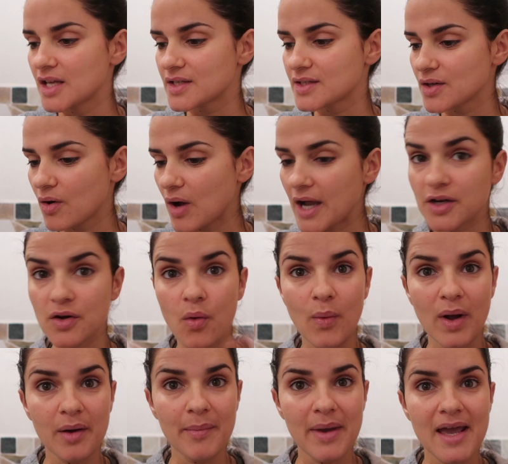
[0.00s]
So I don't
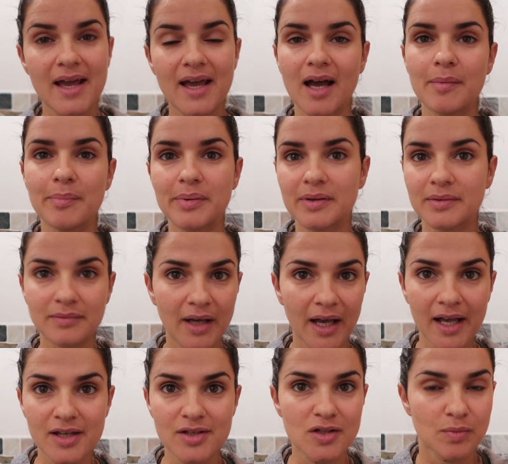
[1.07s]
wear makeup,
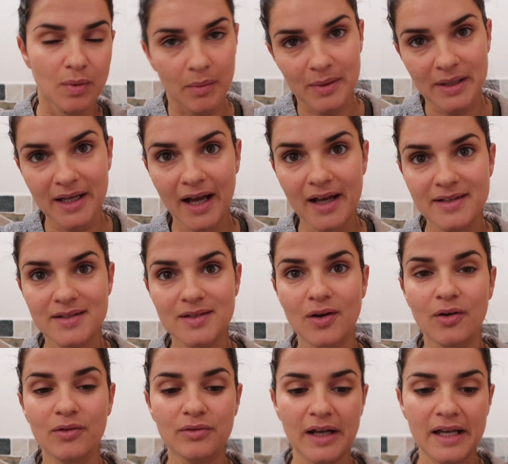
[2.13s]
as you probably guys know
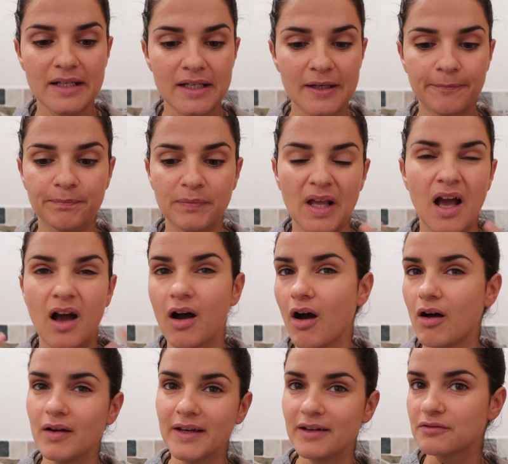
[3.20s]
already,
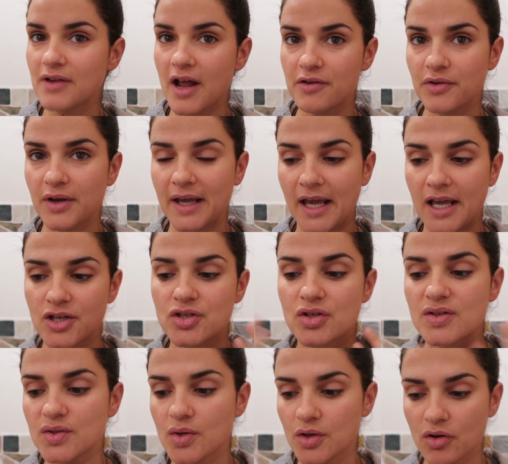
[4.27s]
only rare
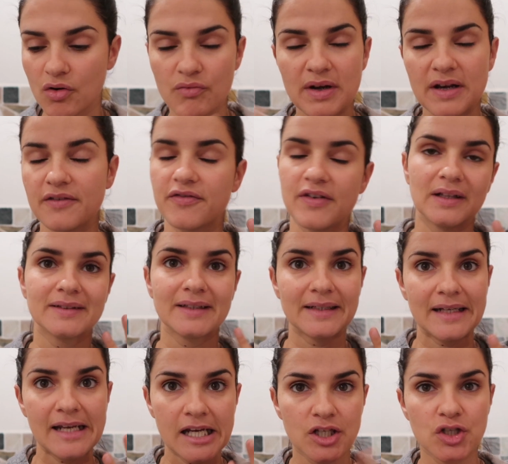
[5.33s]
occasions, so I don't really feel the
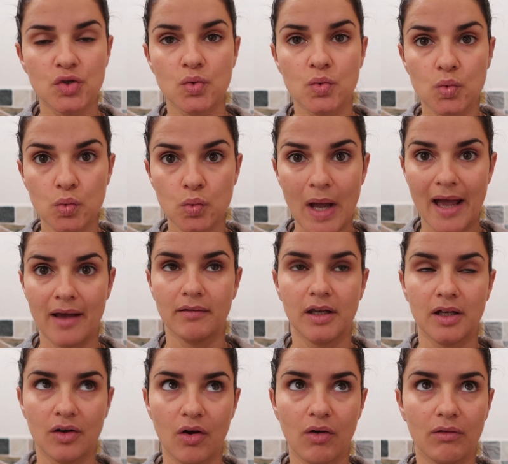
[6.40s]
need to,
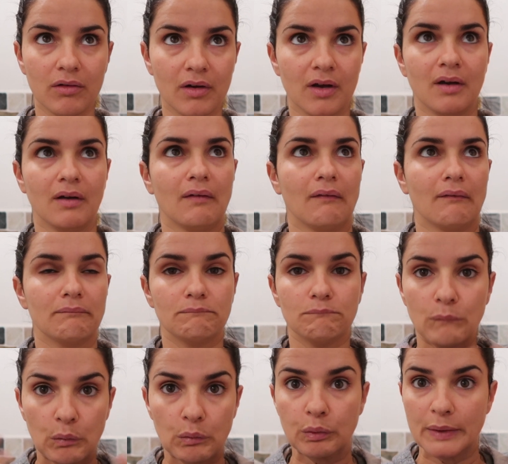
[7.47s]
you know,
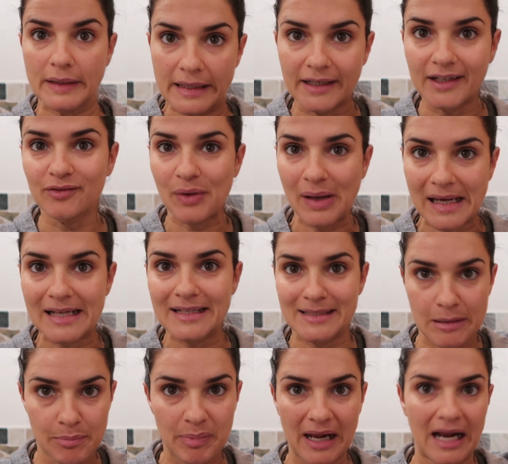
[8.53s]
really
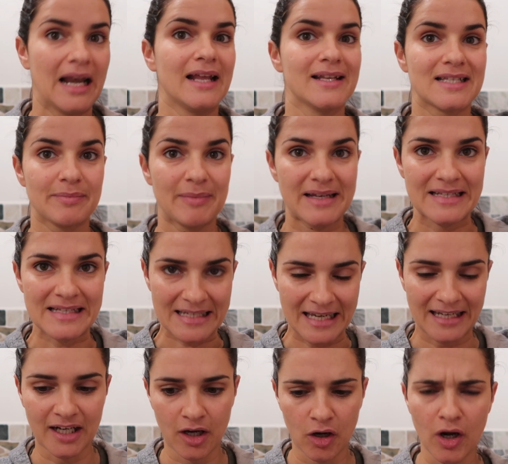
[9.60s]
deep cleanse my
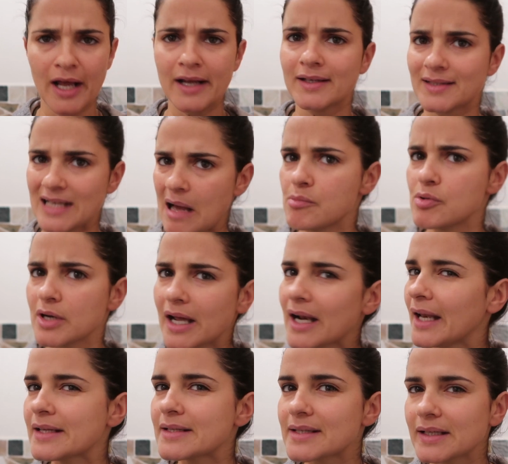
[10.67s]
skin. And like double
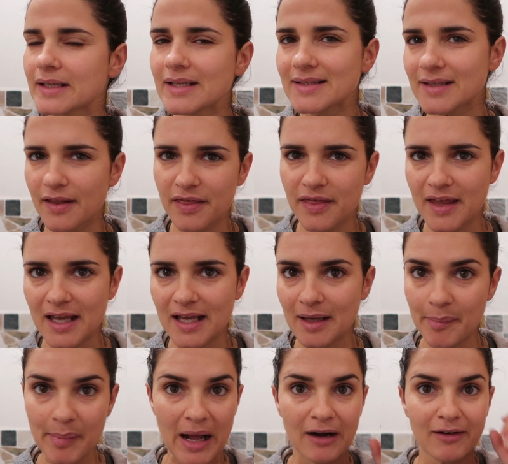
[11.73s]
cleansing is a thing
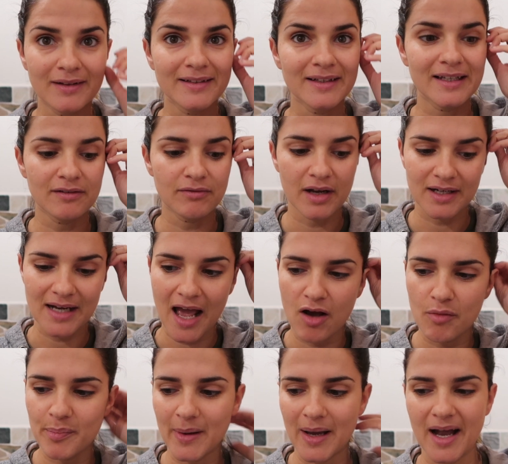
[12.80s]
apparently right
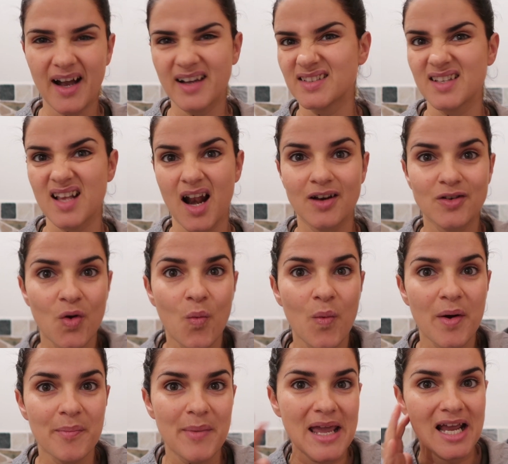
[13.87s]
now, but as I said, I don't
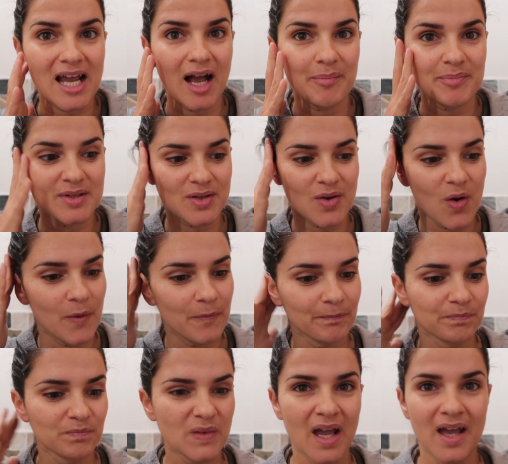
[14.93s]
wear makeup,
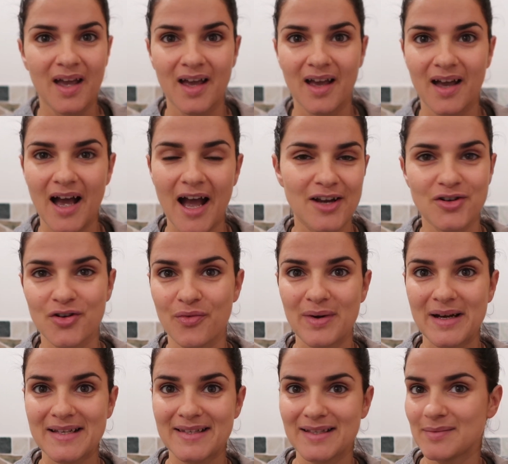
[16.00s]
so I don't
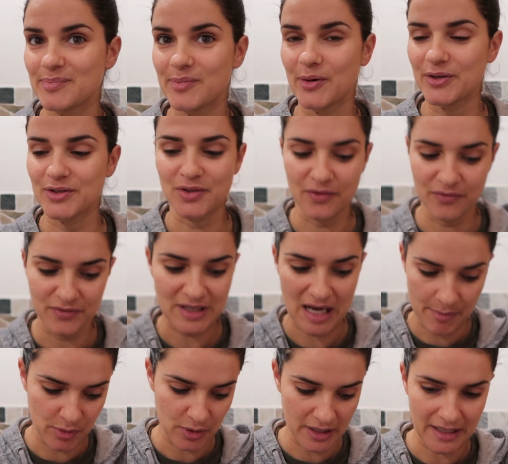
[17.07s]
really see the point of
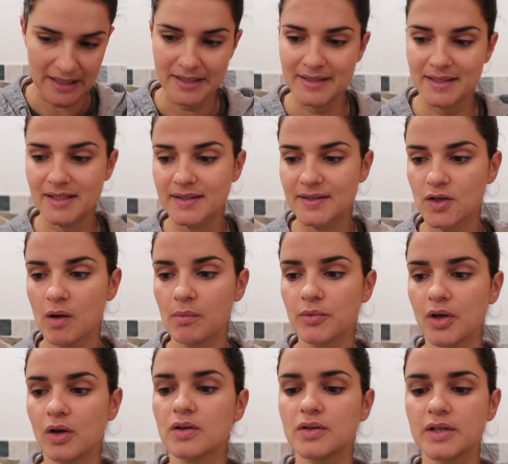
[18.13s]
double cleansing. So
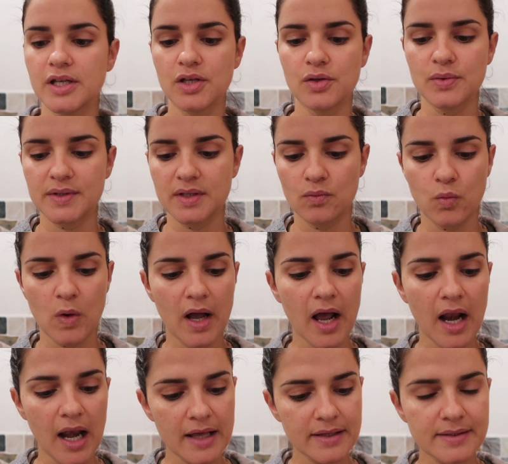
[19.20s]
I'm only using
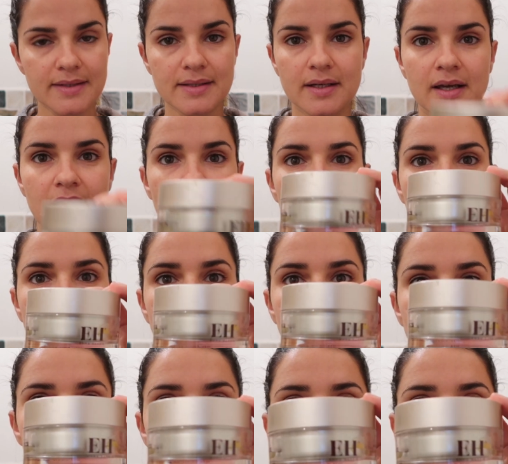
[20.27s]
one cleanse. This